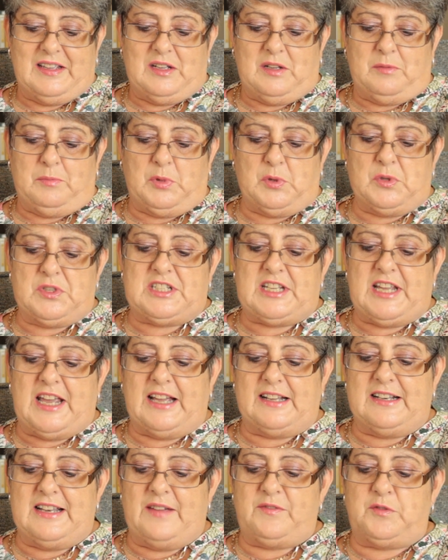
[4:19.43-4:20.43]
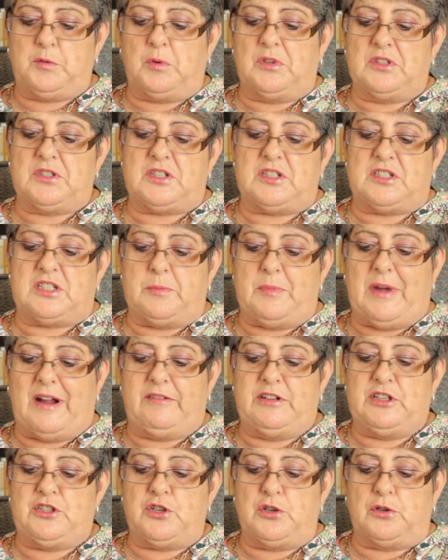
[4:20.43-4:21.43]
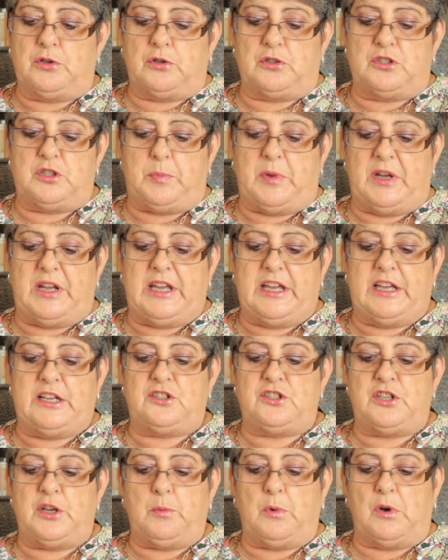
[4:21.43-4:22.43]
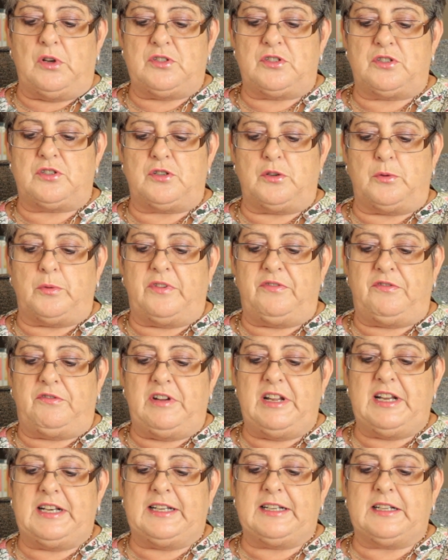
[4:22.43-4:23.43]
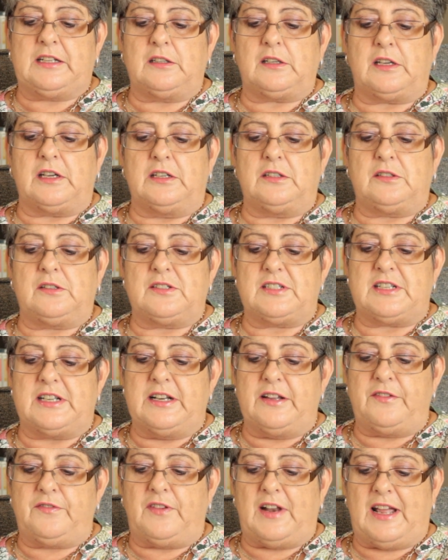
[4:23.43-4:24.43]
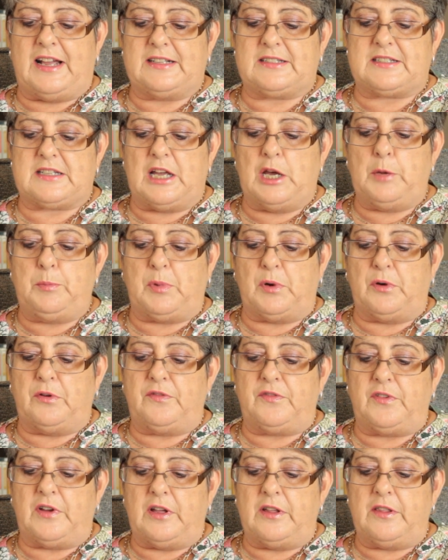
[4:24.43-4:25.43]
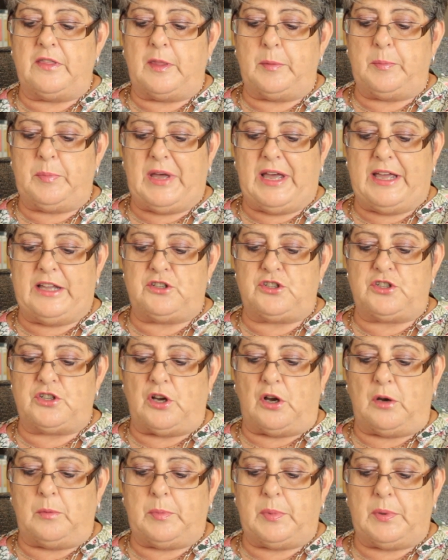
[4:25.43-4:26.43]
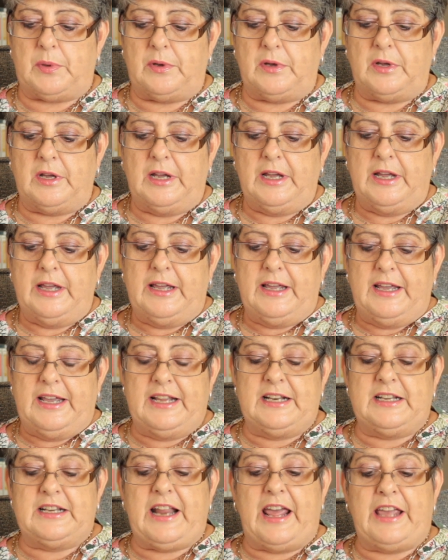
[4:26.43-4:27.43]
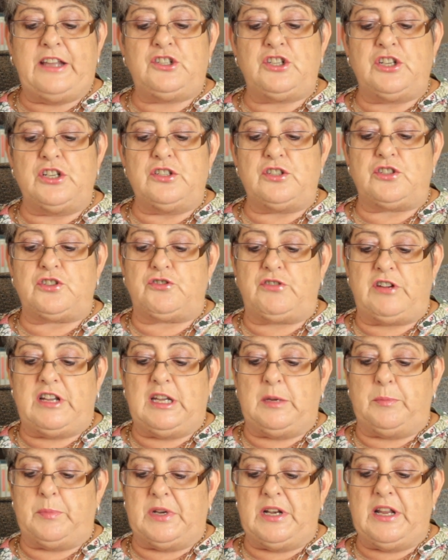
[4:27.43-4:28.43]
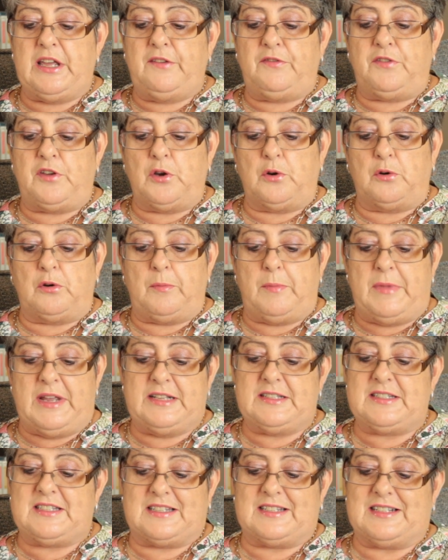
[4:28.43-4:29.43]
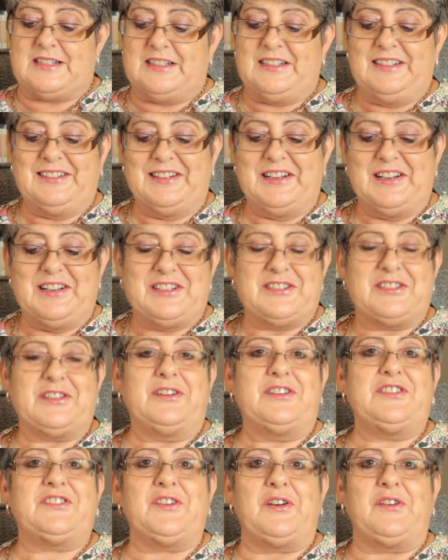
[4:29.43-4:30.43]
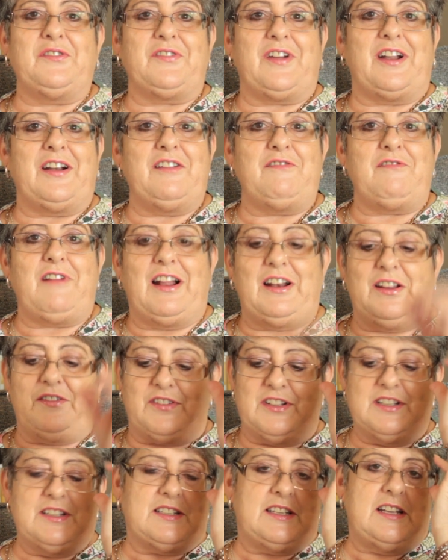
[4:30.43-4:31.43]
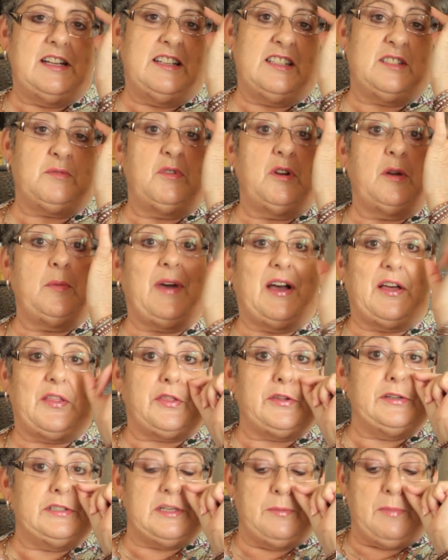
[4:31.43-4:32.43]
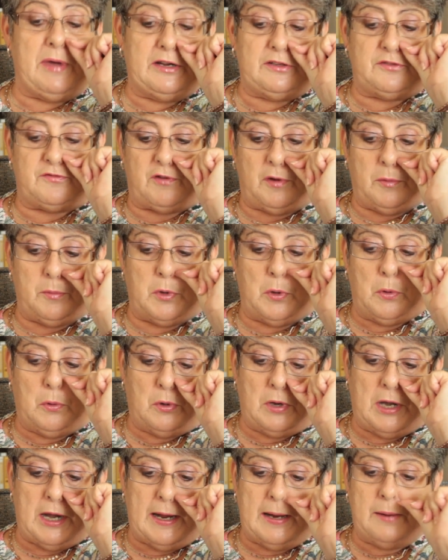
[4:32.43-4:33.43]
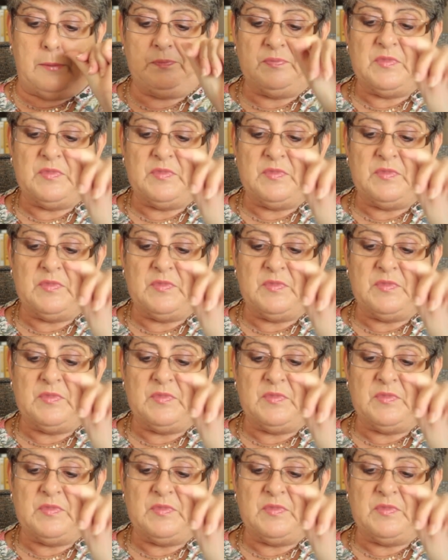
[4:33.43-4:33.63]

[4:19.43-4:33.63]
Bunty had never wanted to marry George, but here she was, stuck with 3 little girls in a flat above the pet shop. In an ancient street beneath York Minster, so it's all very relevant seeing as we're about 30 miles from York now,